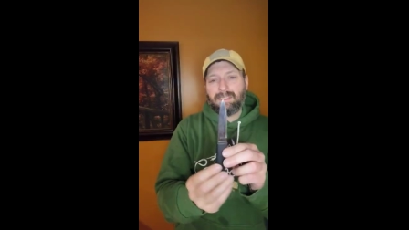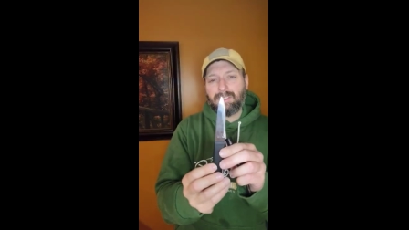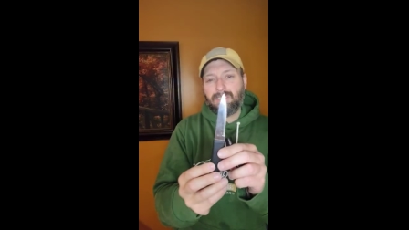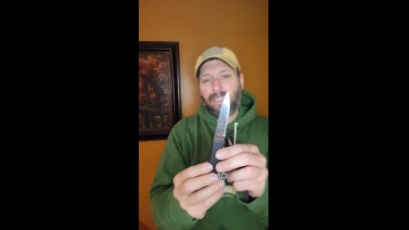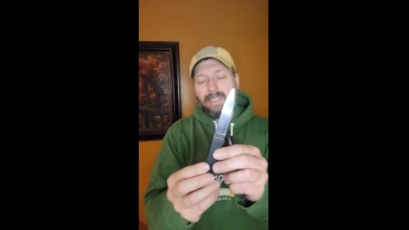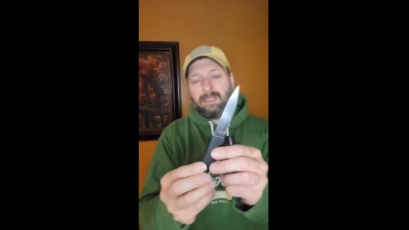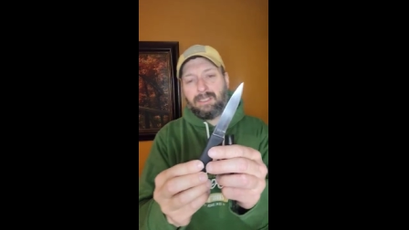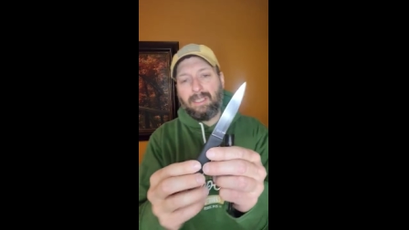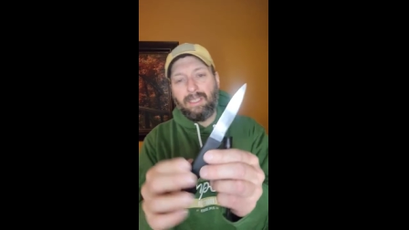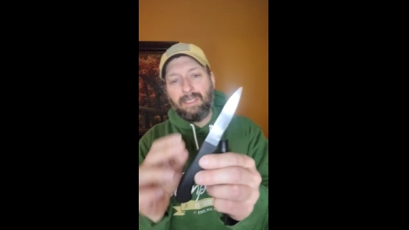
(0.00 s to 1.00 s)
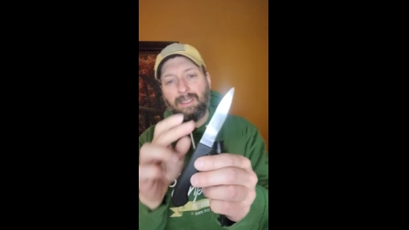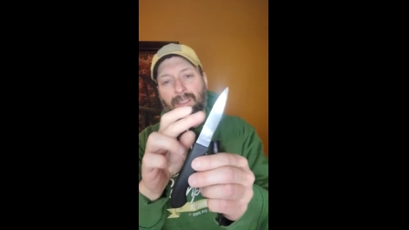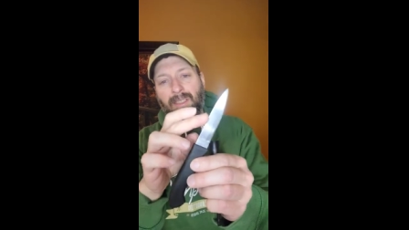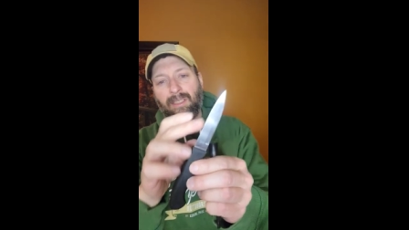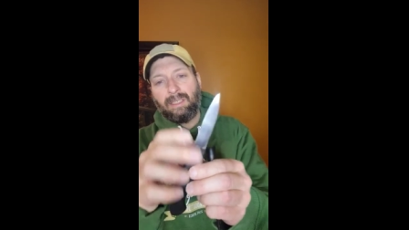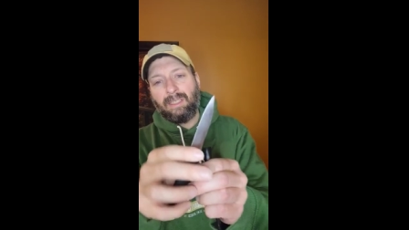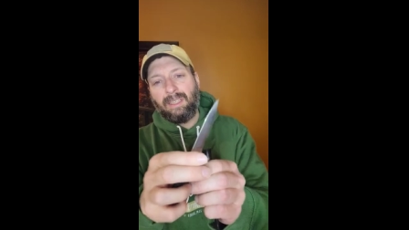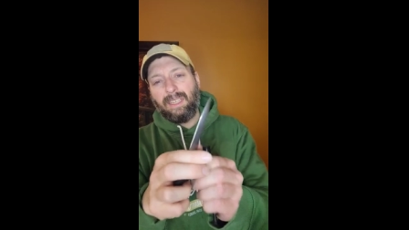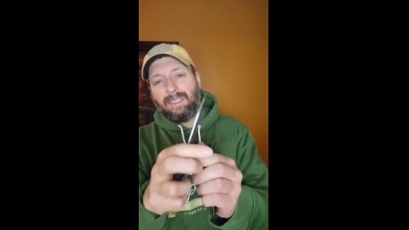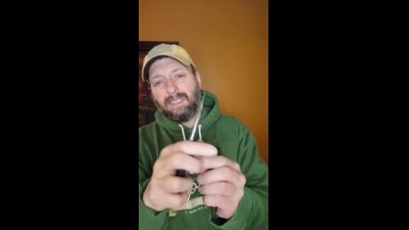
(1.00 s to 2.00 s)
this is stainless steel.
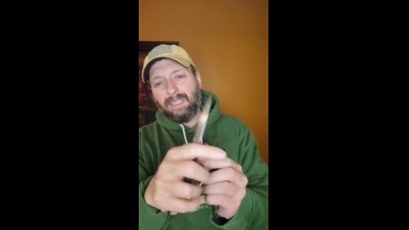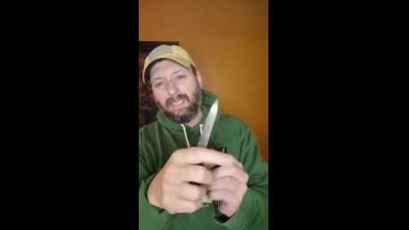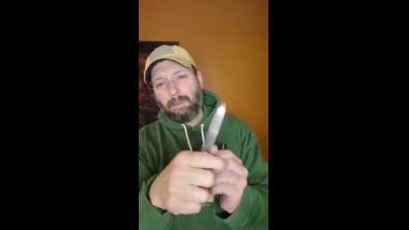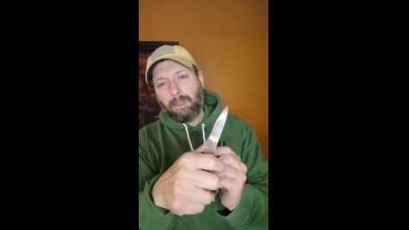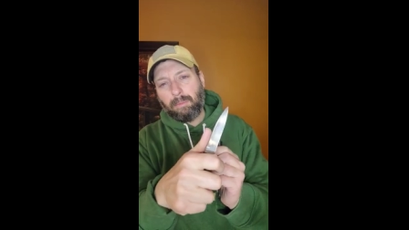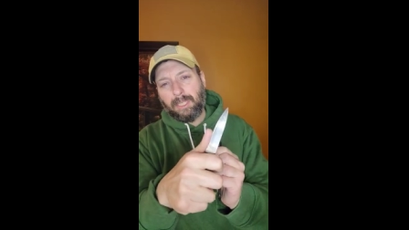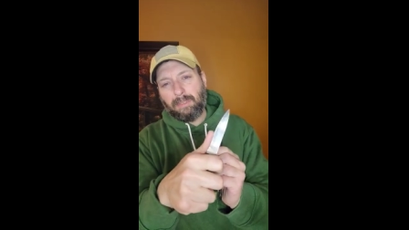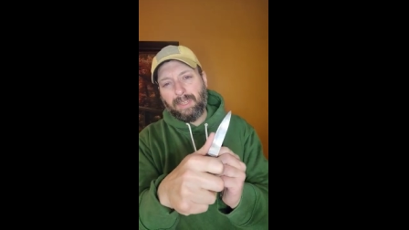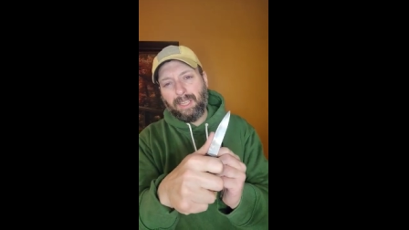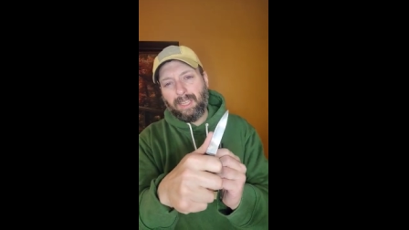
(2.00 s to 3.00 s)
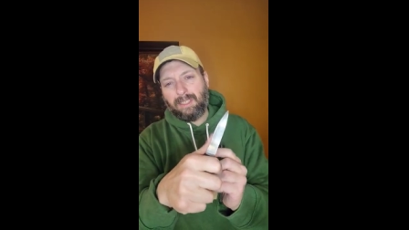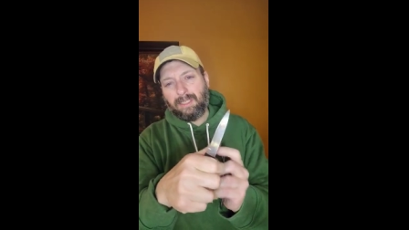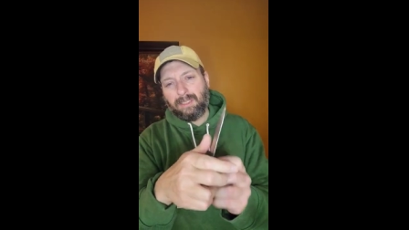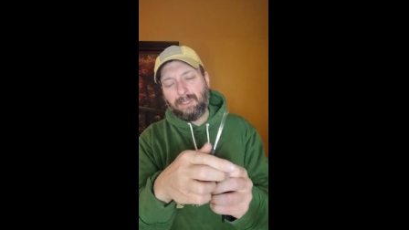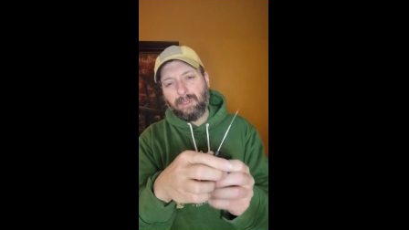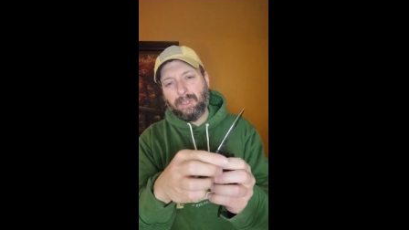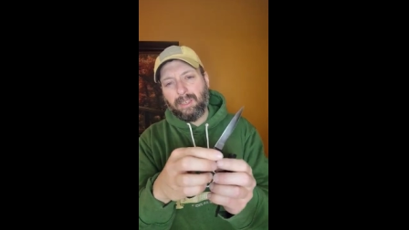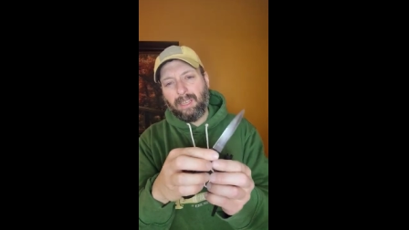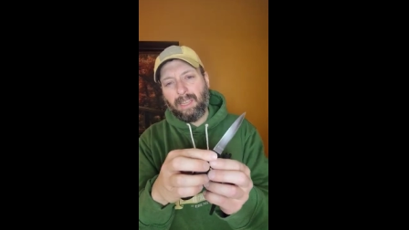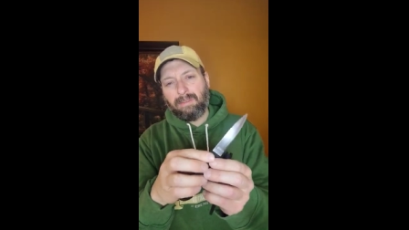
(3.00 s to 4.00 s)
It doesn't come with much of an edge, so you're
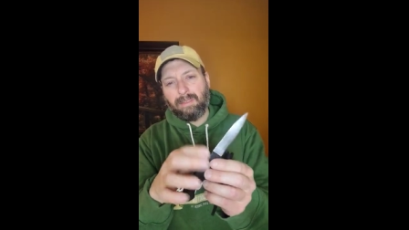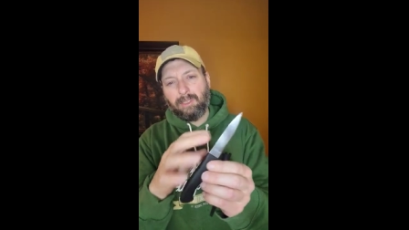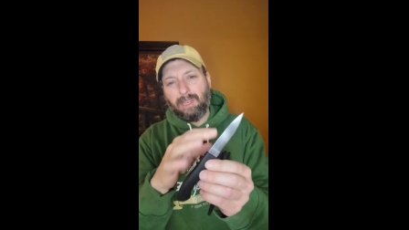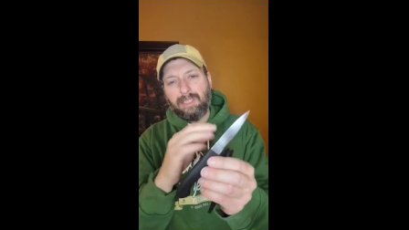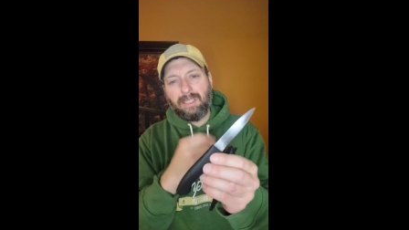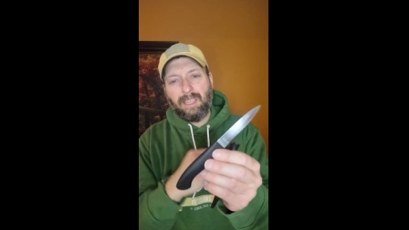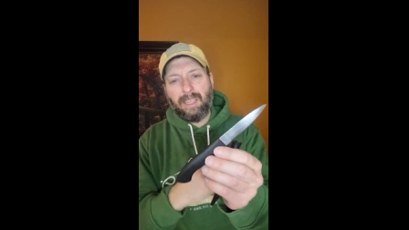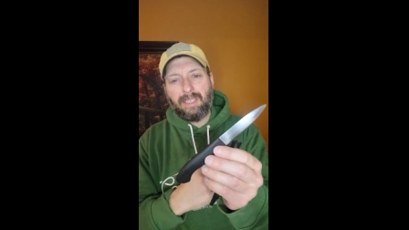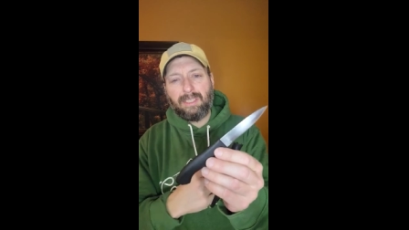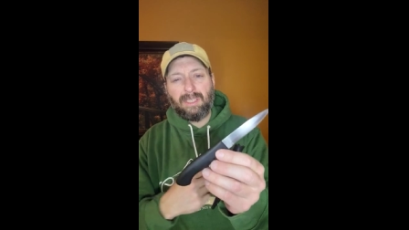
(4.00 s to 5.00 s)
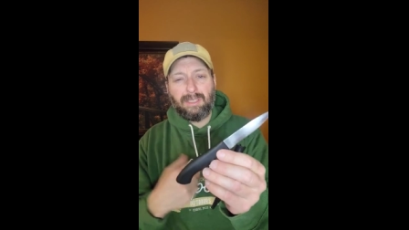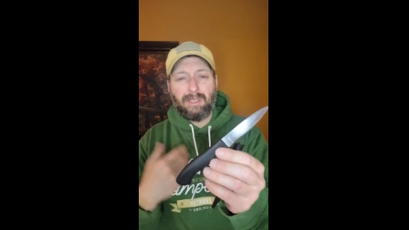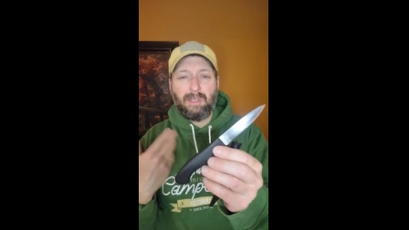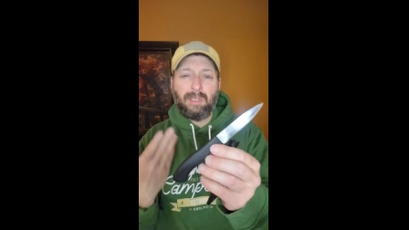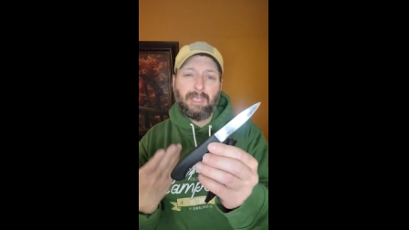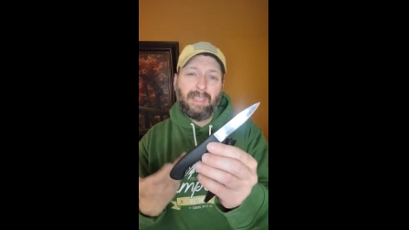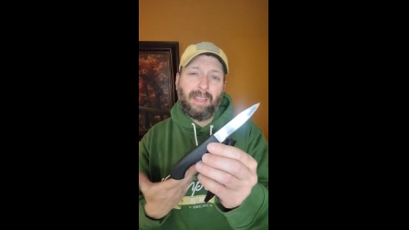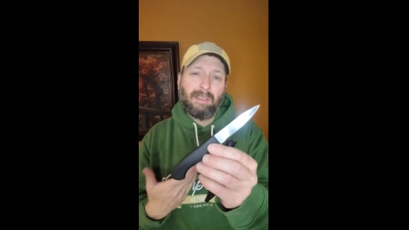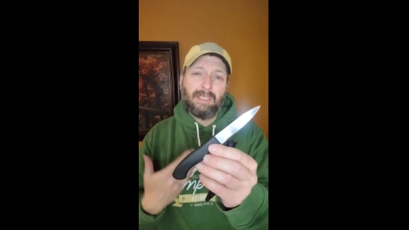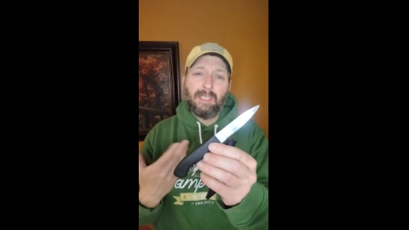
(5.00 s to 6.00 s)
gonna have to dress the edge. So you should
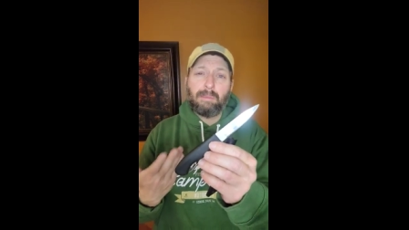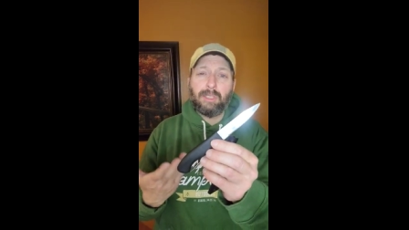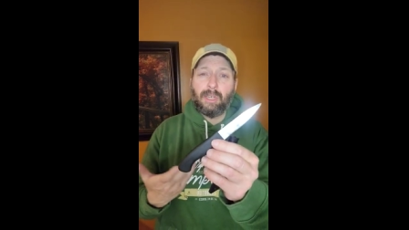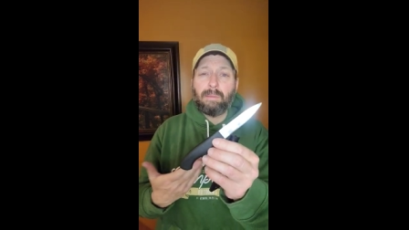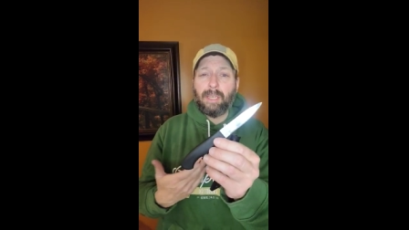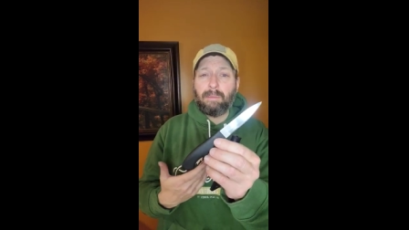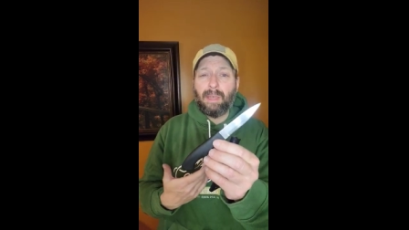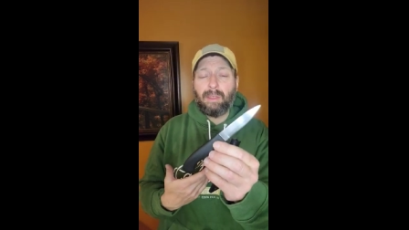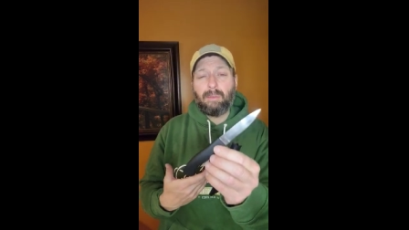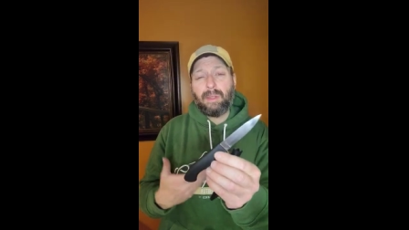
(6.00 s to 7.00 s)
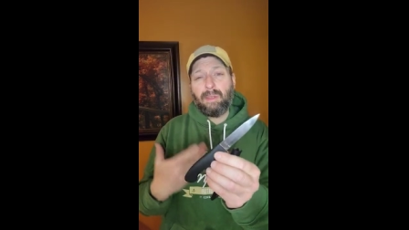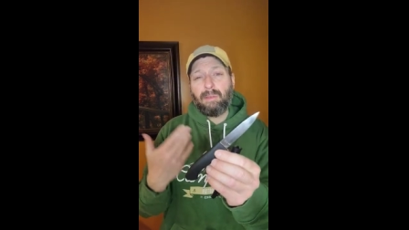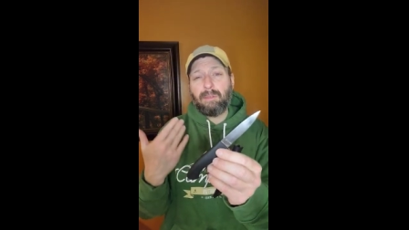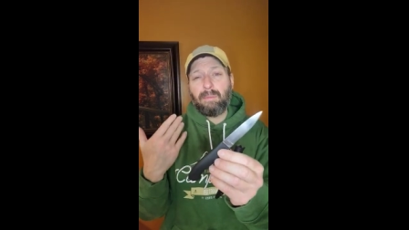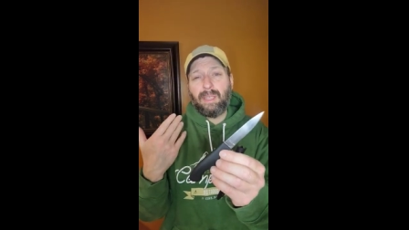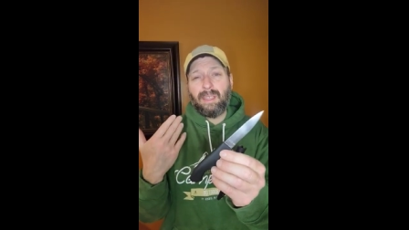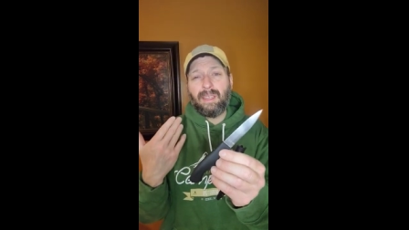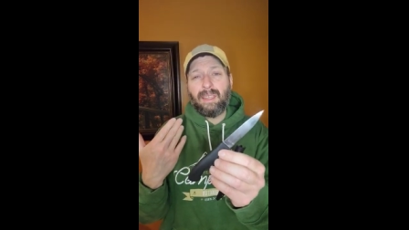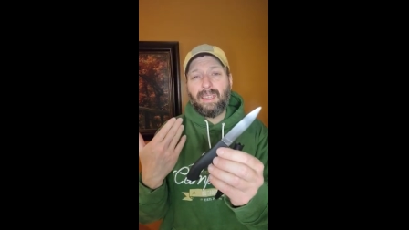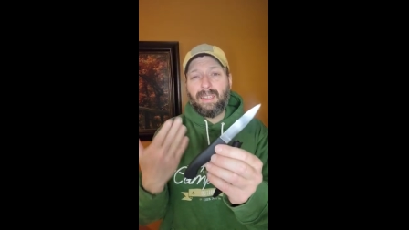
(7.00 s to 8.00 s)
carry some sharpening method with you and
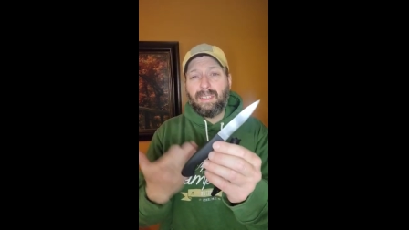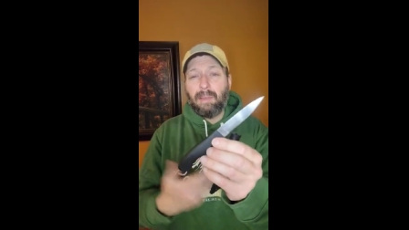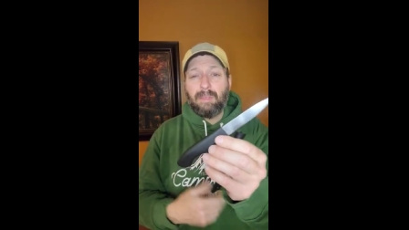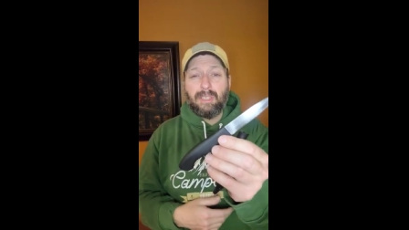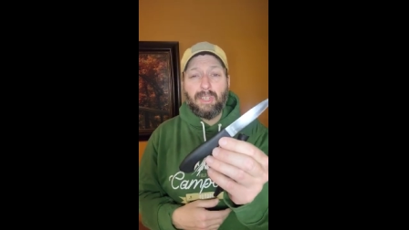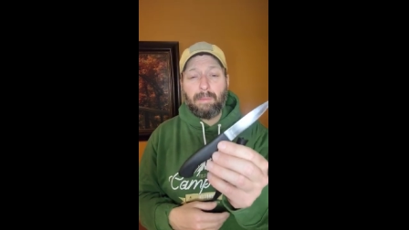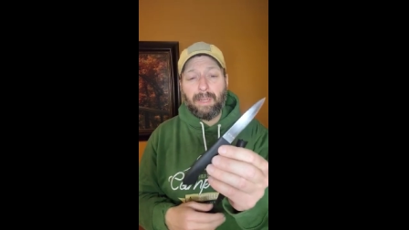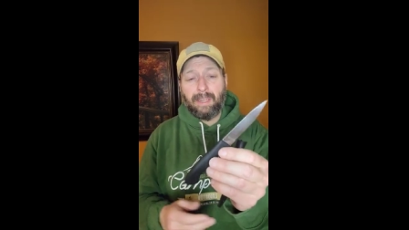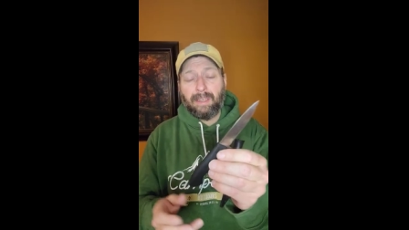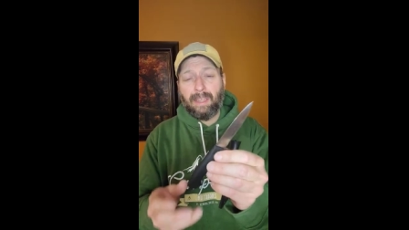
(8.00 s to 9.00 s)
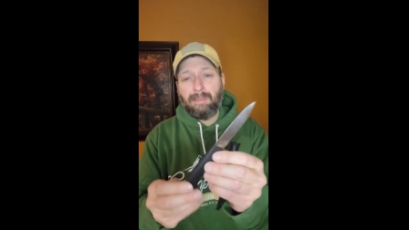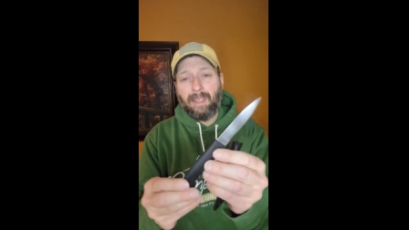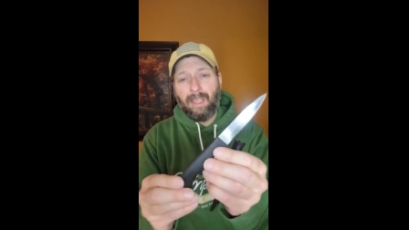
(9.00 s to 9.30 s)
be adept at sharpening a knife.